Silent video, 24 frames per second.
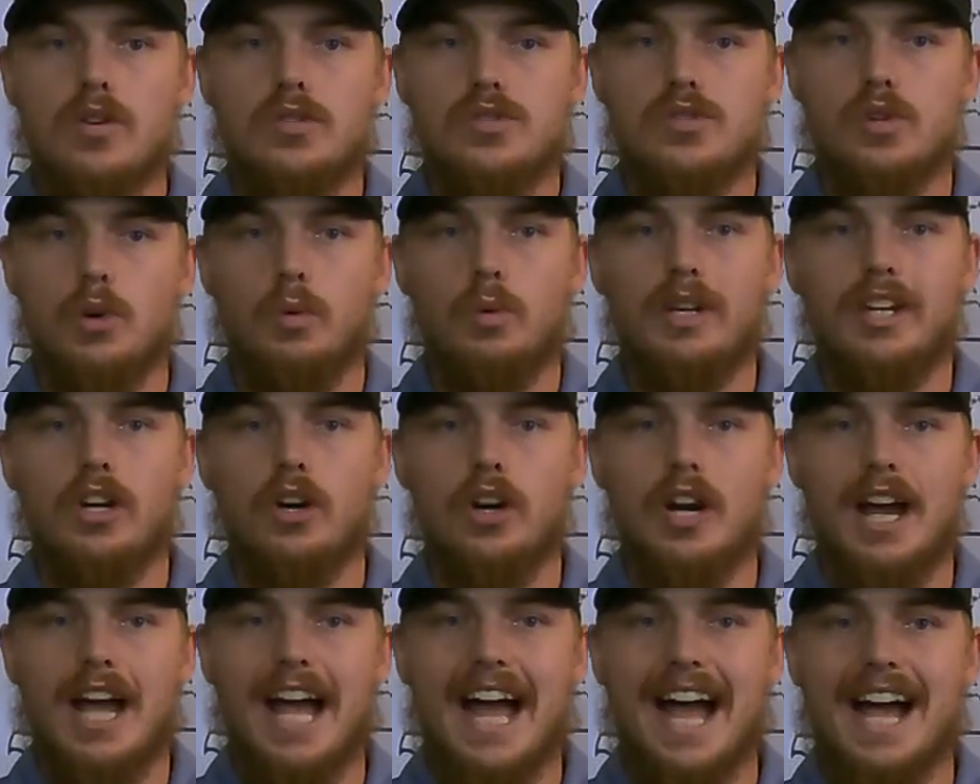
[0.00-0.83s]
So we
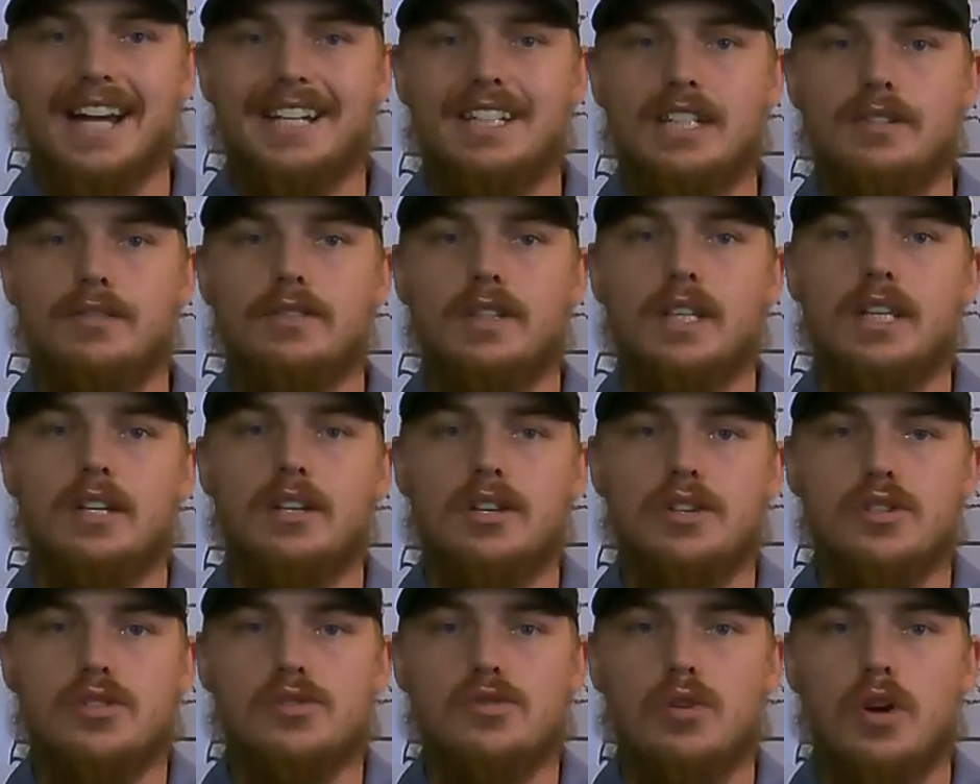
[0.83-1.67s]
are actively
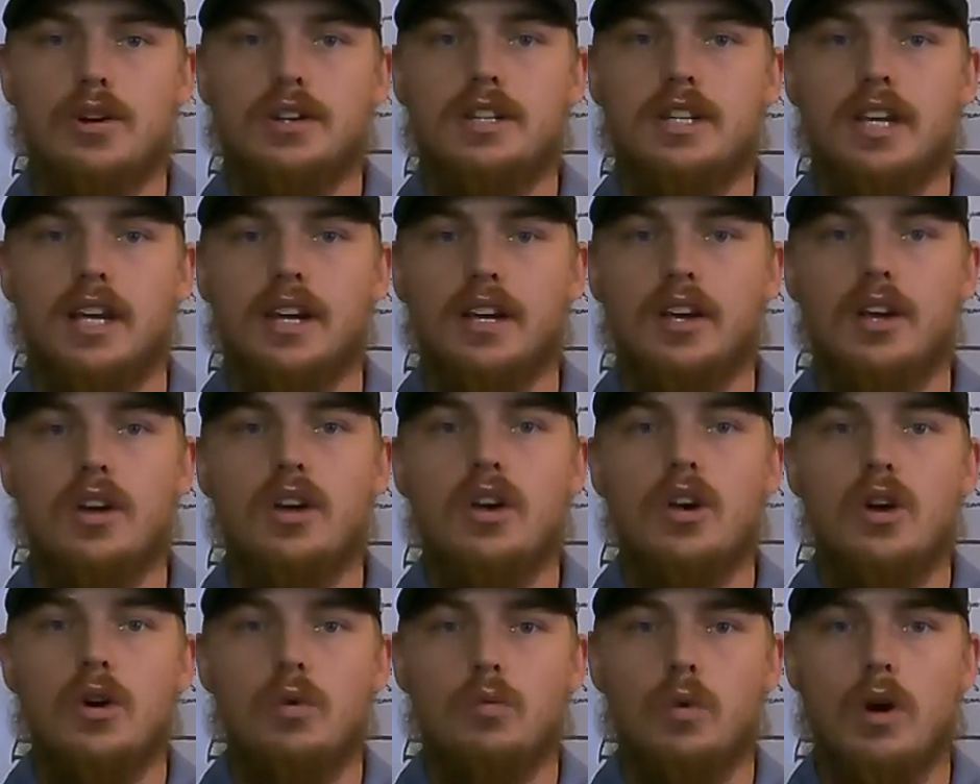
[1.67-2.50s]
constructing
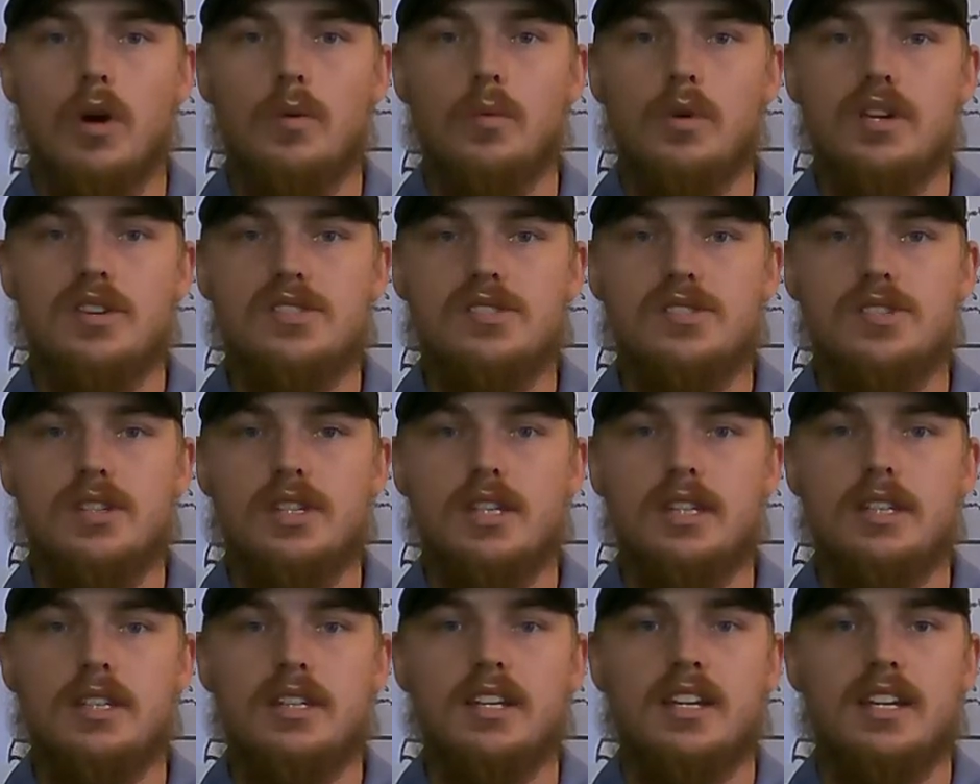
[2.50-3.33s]
what we
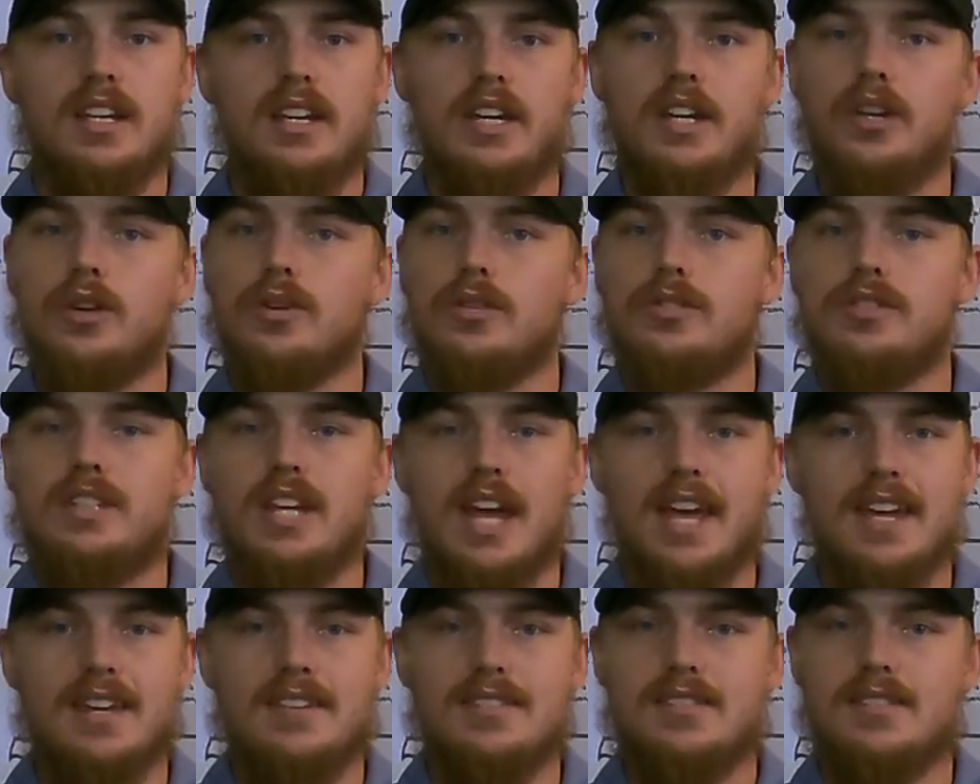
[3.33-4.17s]
see, hear,
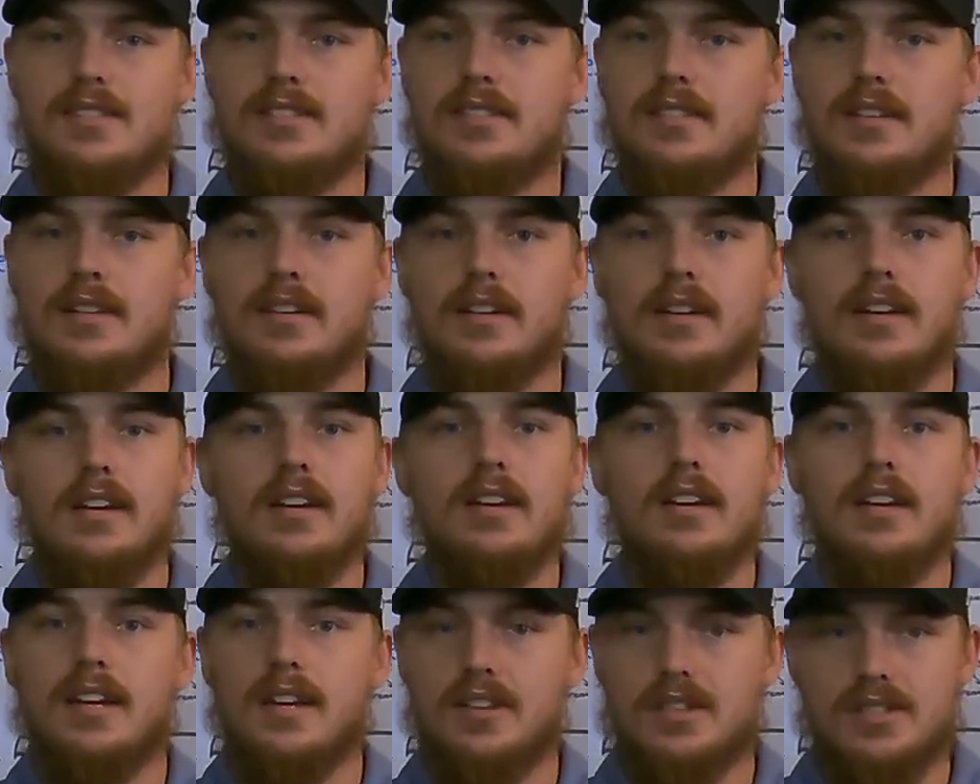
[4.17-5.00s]
taste,
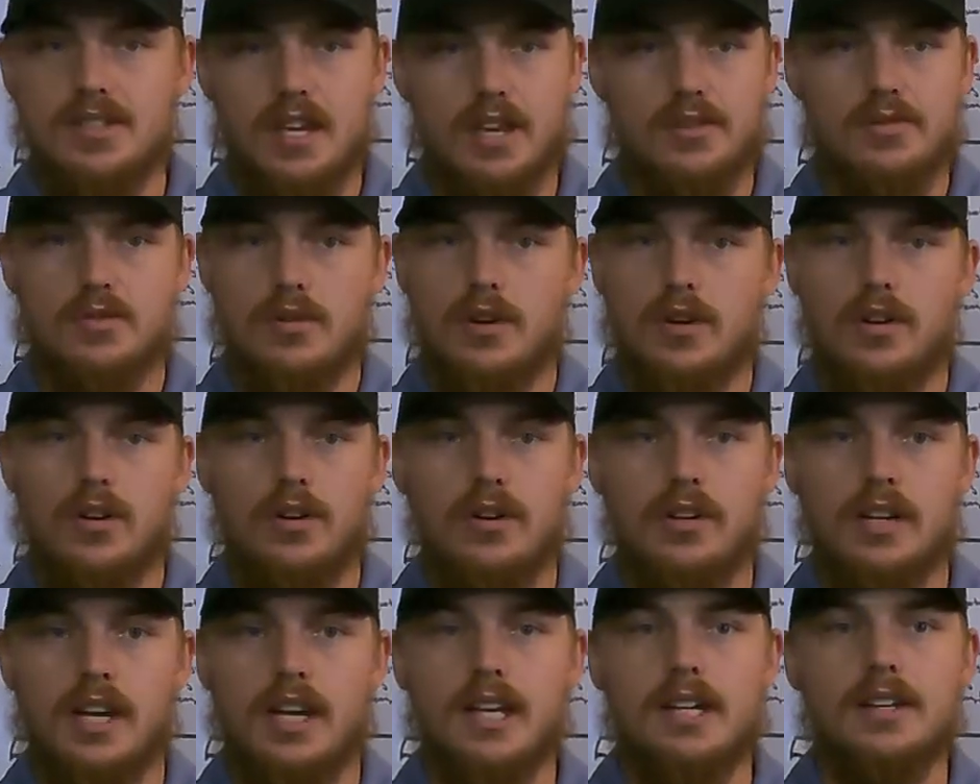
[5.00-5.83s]
etc.
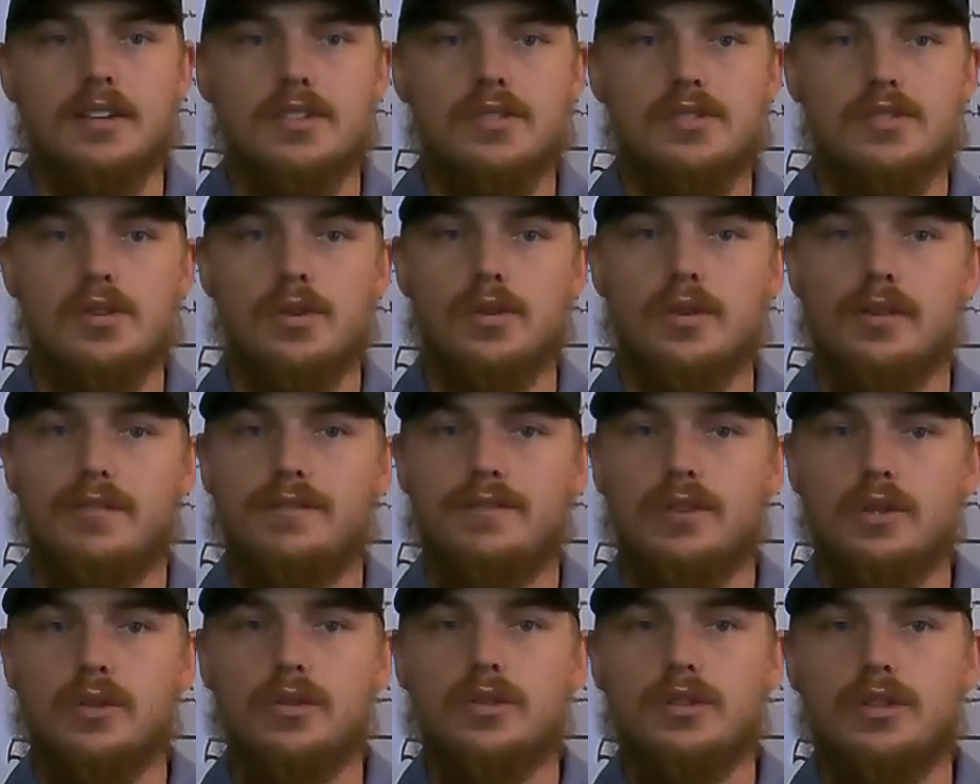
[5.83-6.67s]
Okay? So the
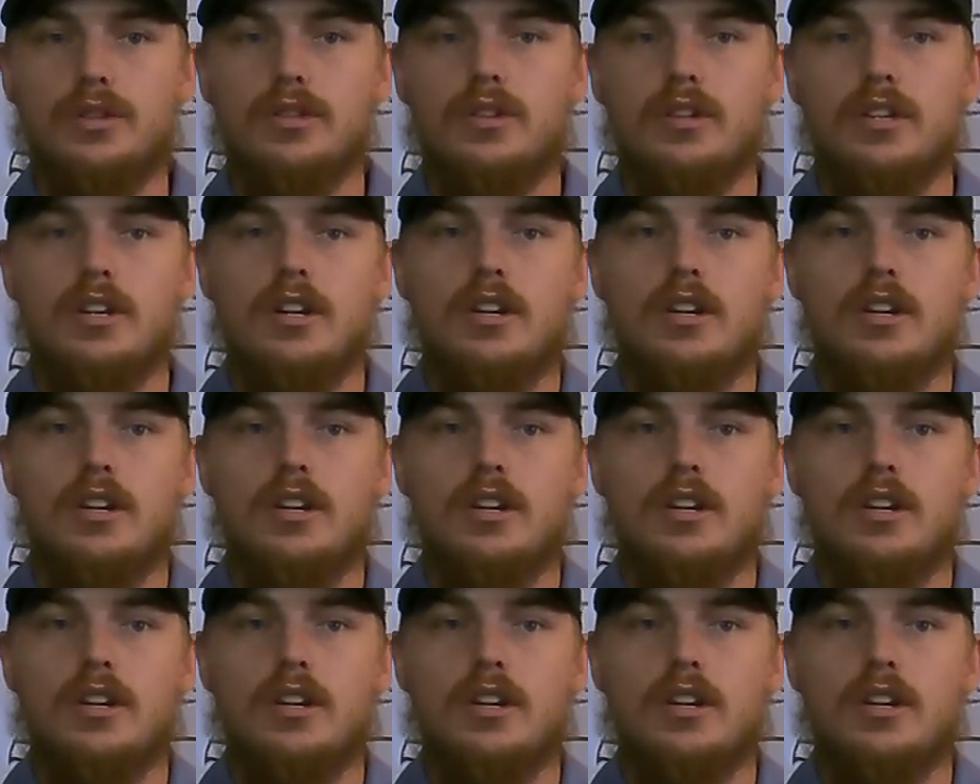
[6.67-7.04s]
food